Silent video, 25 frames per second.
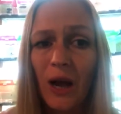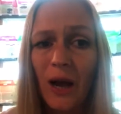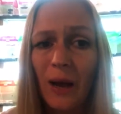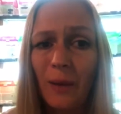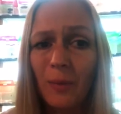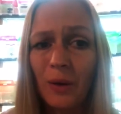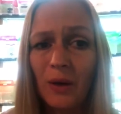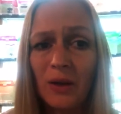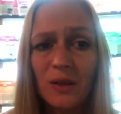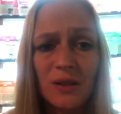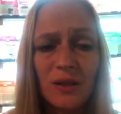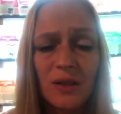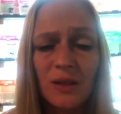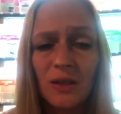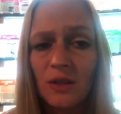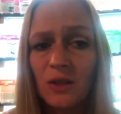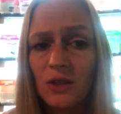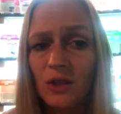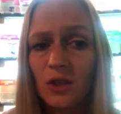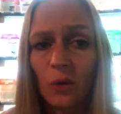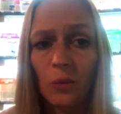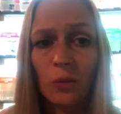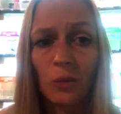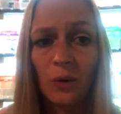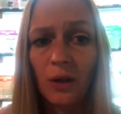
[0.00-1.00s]
I personally
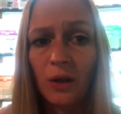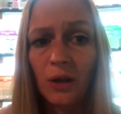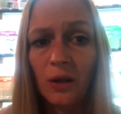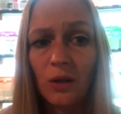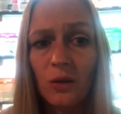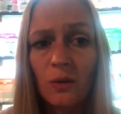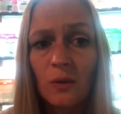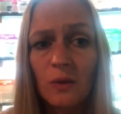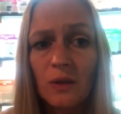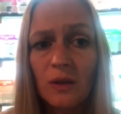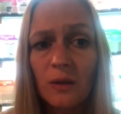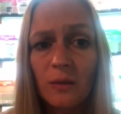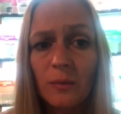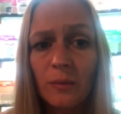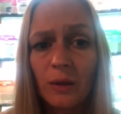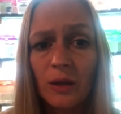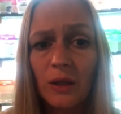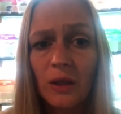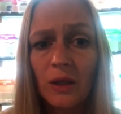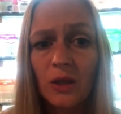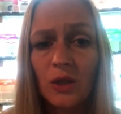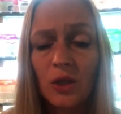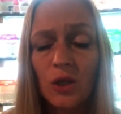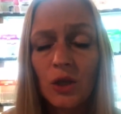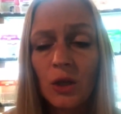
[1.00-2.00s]
don't like using
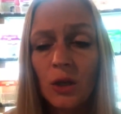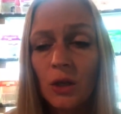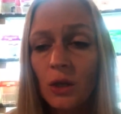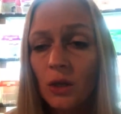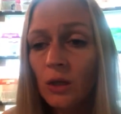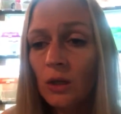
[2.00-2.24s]
bleach,